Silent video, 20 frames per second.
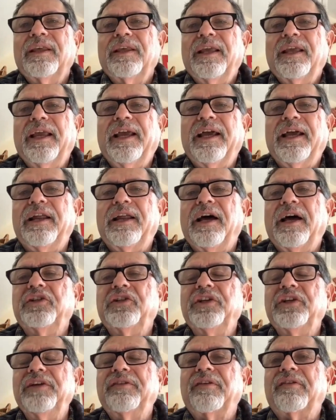
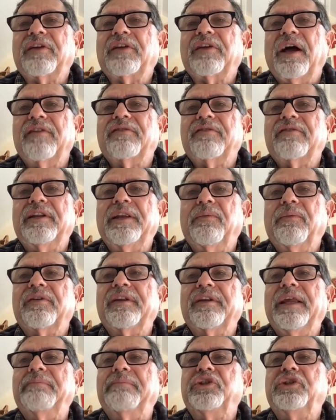Jesus' cousin was
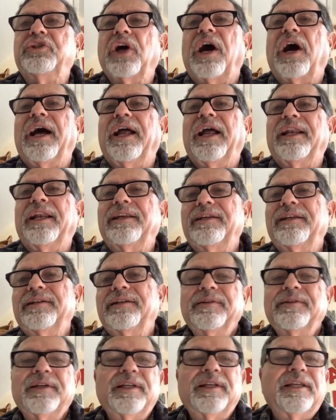named John.
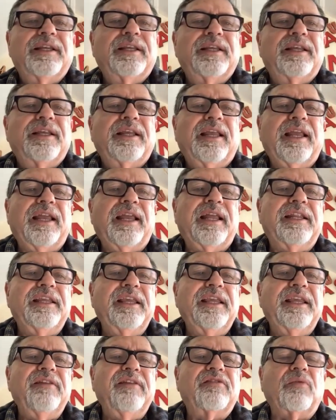And
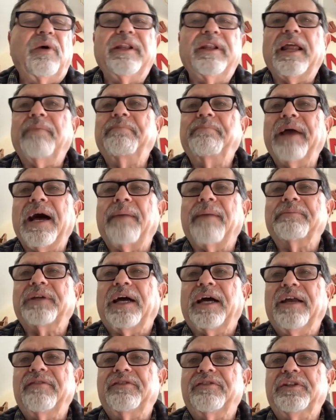he's the one that
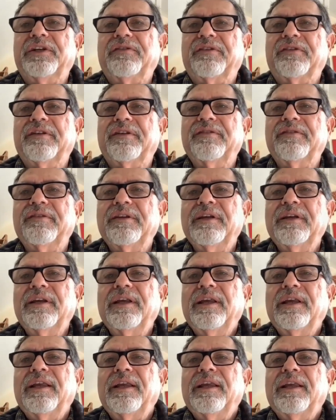baptized Jesus.
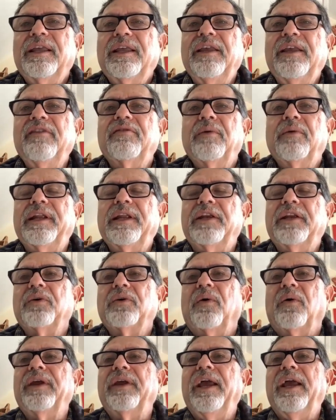He's the one that
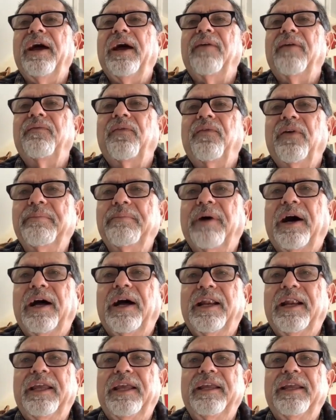told
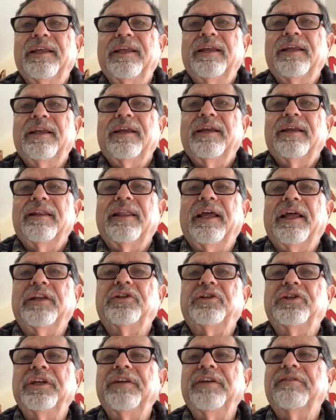everybody that
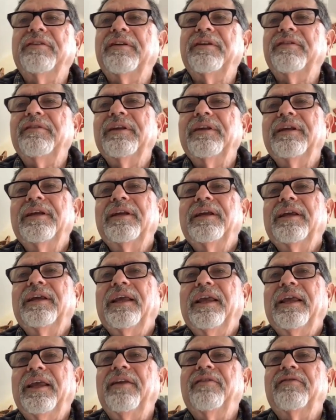Jesus
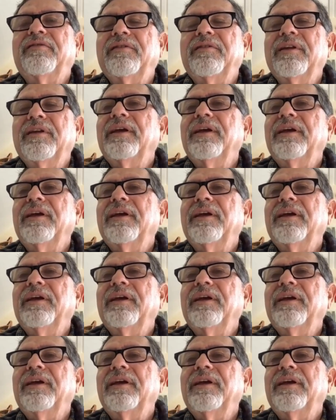is